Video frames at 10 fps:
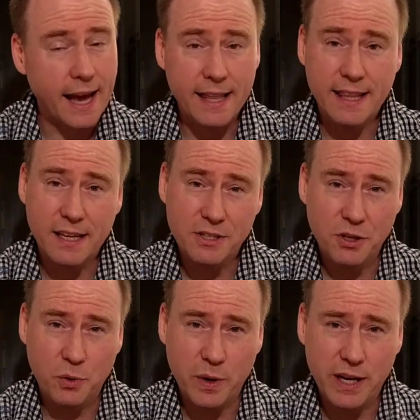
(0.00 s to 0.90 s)
And
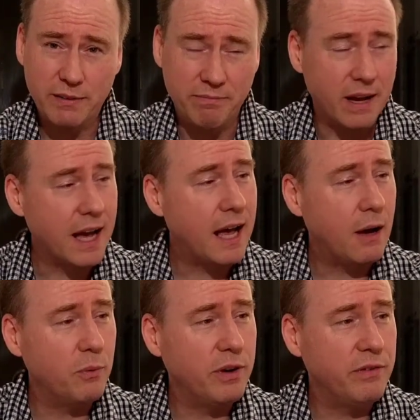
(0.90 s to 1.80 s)
that's the queen.
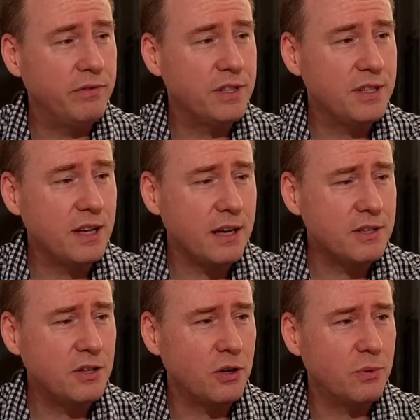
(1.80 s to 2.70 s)
We've
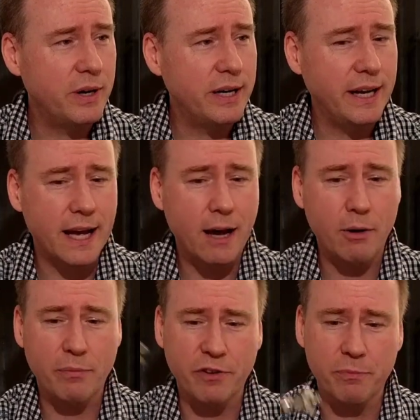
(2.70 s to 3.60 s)
discussed already
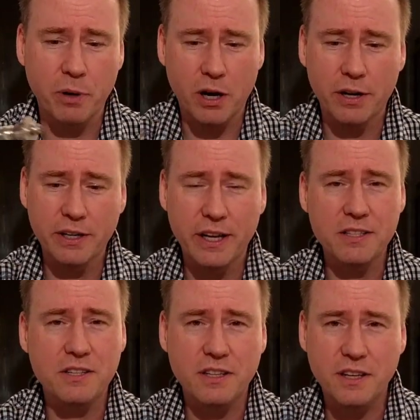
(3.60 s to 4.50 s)
how if a pawn
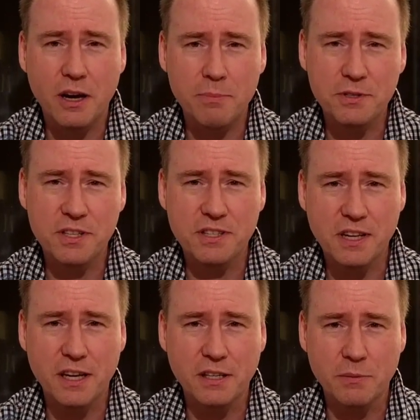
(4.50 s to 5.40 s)
gets to the opposite
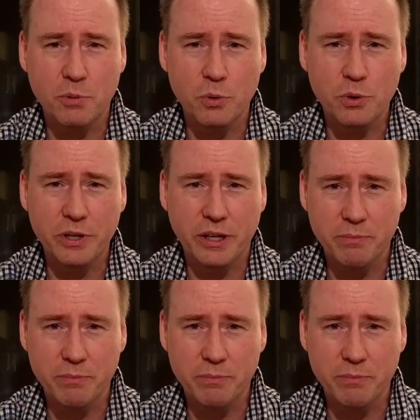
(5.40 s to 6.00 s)
side of the board,